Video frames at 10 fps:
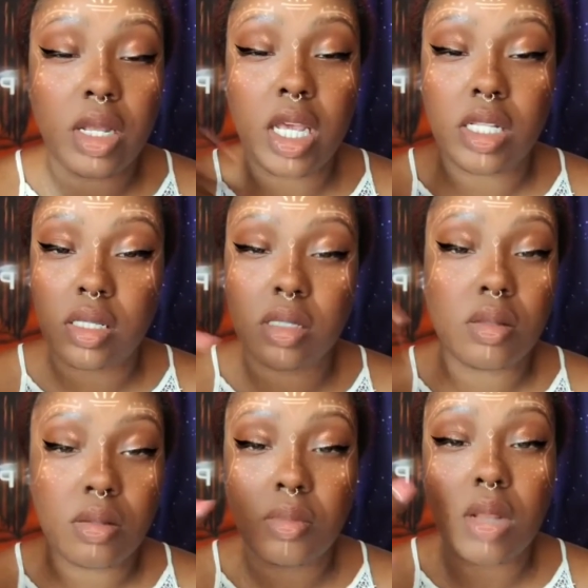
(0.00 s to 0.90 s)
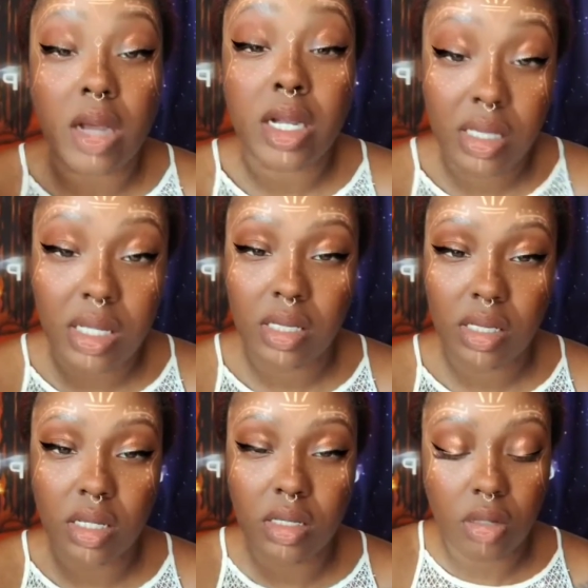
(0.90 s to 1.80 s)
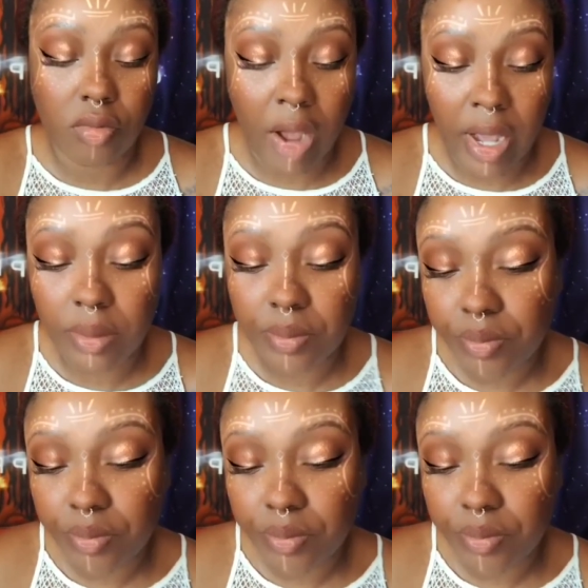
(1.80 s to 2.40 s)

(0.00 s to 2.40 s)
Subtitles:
it's a consensus, right?